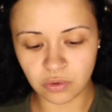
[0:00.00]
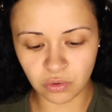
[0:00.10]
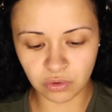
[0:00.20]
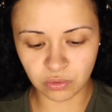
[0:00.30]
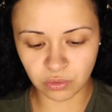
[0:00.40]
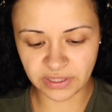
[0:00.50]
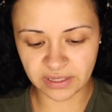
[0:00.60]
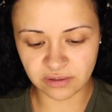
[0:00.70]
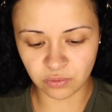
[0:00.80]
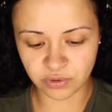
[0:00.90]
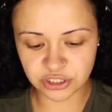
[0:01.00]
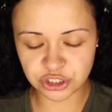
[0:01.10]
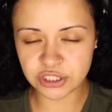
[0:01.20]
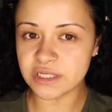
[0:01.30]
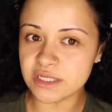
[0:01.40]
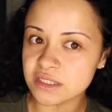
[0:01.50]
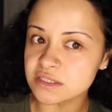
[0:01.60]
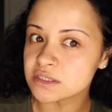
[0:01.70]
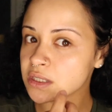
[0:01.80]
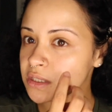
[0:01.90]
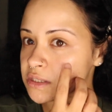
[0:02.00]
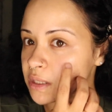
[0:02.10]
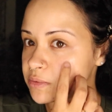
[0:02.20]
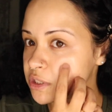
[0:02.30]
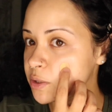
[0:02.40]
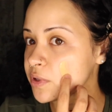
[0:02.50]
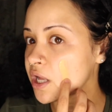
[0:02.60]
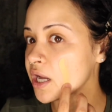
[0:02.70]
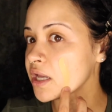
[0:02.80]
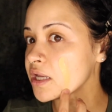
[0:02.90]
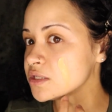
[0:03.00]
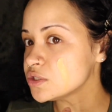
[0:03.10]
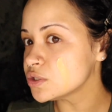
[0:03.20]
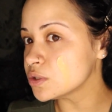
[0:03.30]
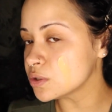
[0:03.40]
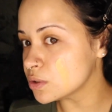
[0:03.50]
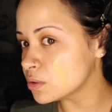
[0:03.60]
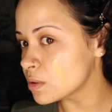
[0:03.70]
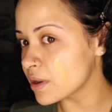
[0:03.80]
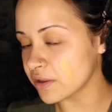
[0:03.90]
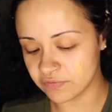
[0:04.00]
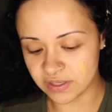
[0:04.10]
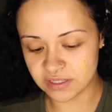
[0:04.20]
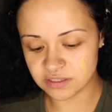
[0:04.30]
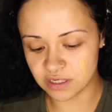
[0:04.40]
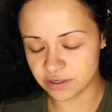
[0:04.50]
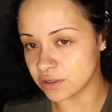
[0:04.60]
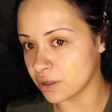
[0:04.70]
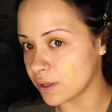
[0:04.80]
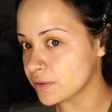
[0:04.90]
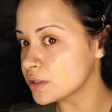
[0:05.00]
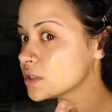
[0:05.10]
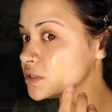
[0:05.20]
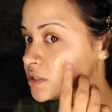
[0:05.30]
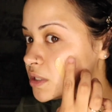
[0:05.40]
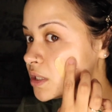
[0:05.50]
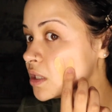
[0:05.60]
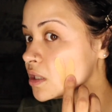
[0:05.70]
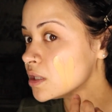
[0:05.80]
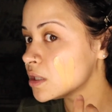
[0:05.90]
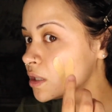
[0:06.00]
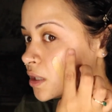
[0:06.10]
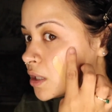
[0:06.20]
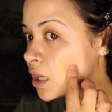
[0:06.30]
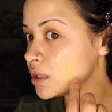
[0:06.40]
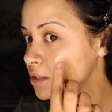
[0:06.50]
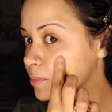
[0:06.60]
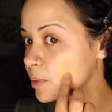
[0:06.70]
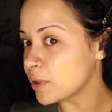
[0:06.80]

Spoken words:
or like orangey it is. So I'm just going to apply it to my face. There you go. I think you could see it a little bit